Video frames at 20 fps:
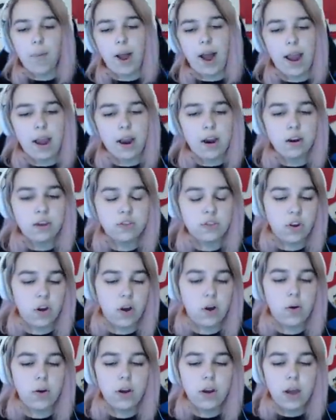higher
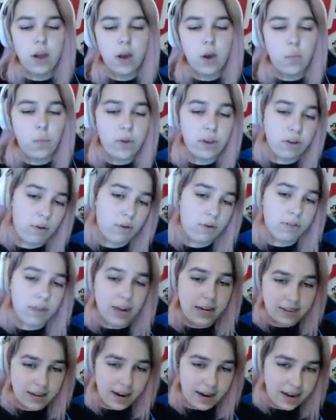so we don't
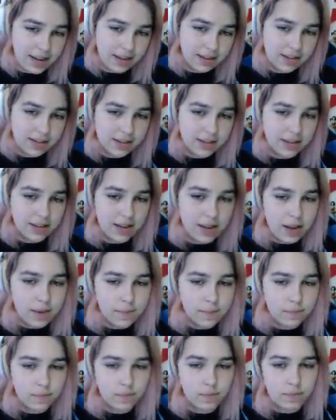like die instantly.
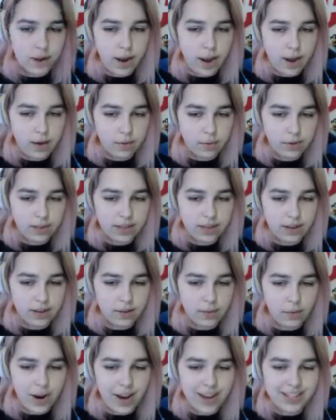But we'll see.
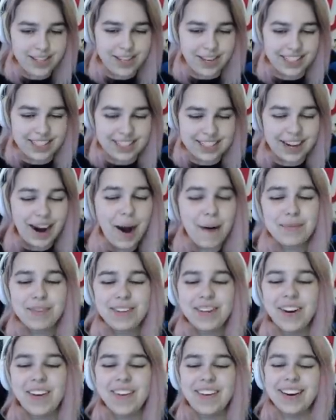Why is there a
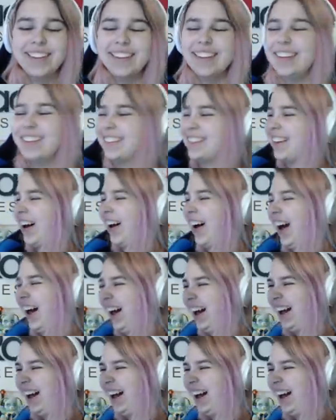trap door on the top?